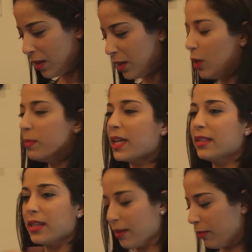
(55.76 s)
You know,
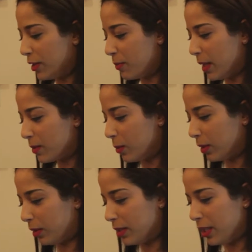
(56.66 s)
besides like a French maid,
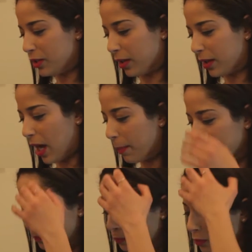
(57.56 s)
schoolgirl, teacher, or cop?